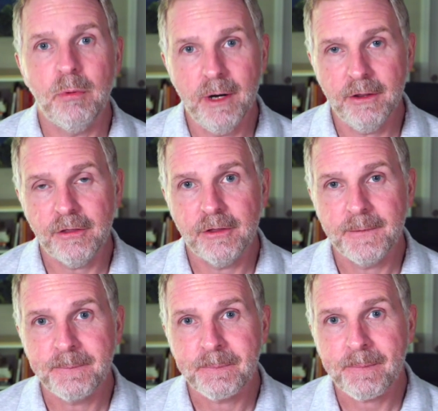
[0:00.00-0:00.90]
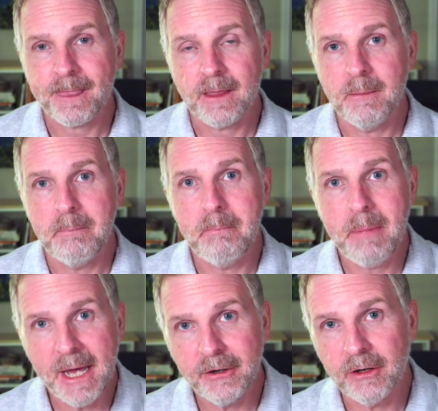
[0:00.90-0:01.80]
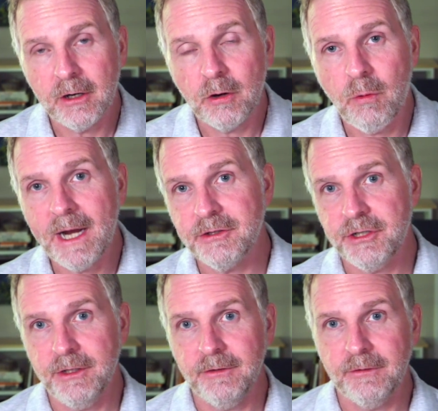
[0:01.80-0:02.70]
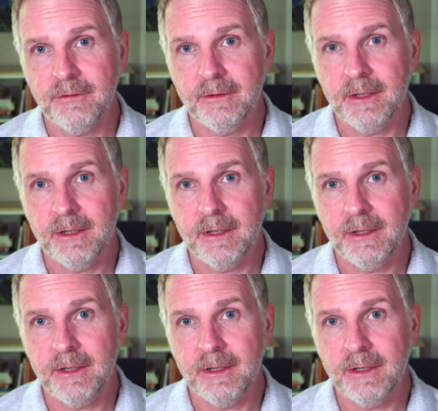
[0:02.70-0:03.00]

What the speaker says: with better questions,